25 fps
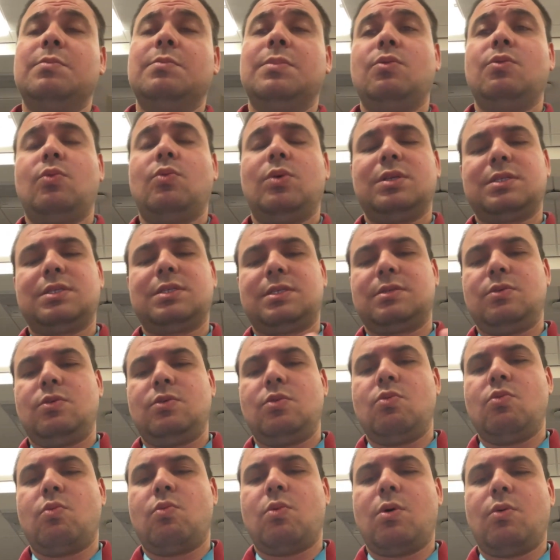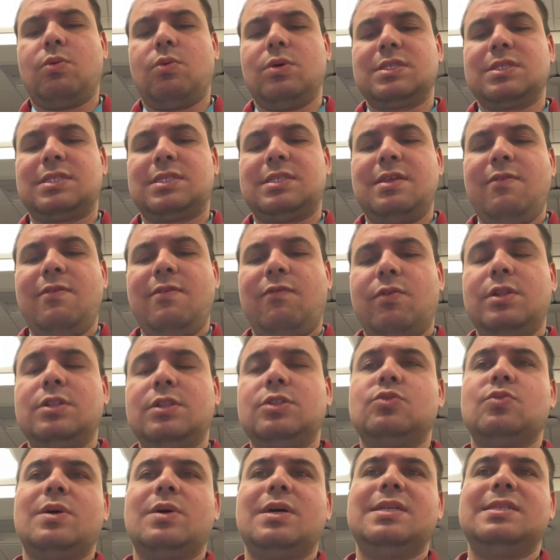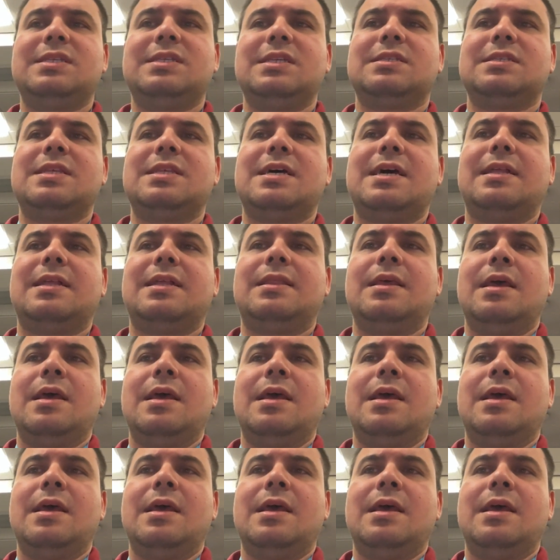But what was different to us is that